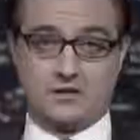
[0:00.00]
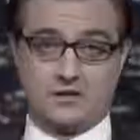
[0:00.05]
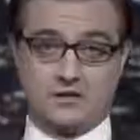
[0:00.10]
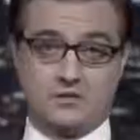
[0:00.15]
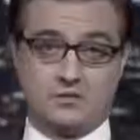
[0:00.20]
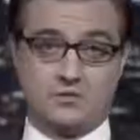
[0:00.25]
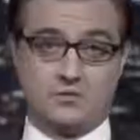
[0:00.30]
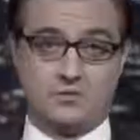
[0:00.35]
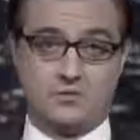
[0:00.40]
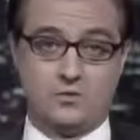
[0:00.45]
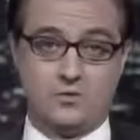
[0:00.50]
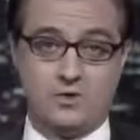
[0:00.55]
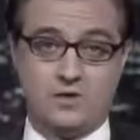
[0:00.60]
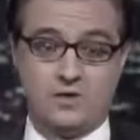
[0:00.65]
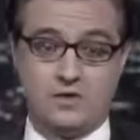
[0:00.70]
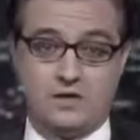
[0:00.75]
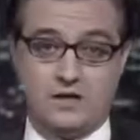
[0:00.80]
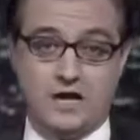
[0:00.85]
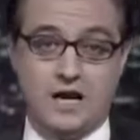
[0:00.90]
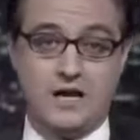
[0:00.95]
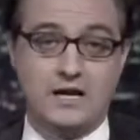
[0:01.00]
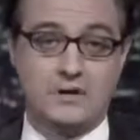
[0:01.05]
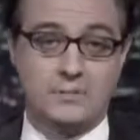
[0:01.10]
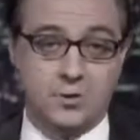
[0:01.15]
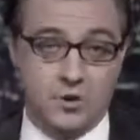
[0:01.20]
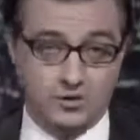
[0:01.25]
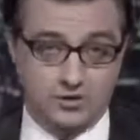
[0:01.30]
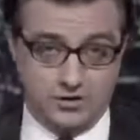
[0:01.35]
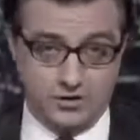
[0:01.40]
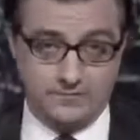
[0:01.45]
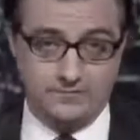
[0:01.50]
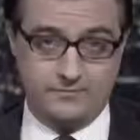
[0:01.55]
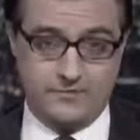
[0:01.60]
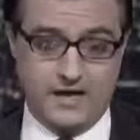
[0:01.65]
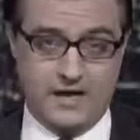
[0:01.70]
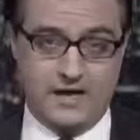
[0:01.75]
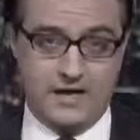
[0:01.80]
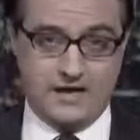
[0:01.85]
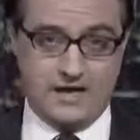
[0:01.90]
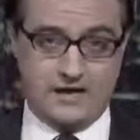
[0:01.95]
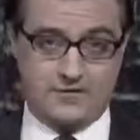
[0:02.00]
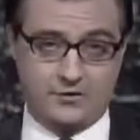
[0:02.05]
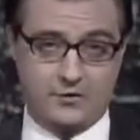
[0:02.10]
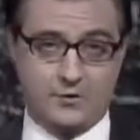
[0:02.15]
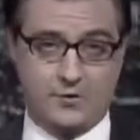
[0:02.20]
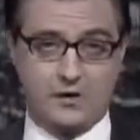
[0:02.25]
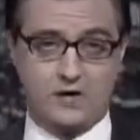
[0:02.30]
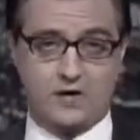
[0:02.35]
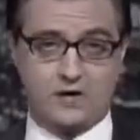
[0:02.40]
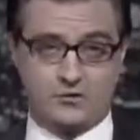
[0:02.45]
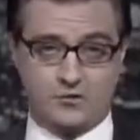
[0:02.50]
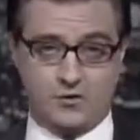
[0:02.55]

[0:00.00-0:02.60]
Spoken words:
laws, but won't even ask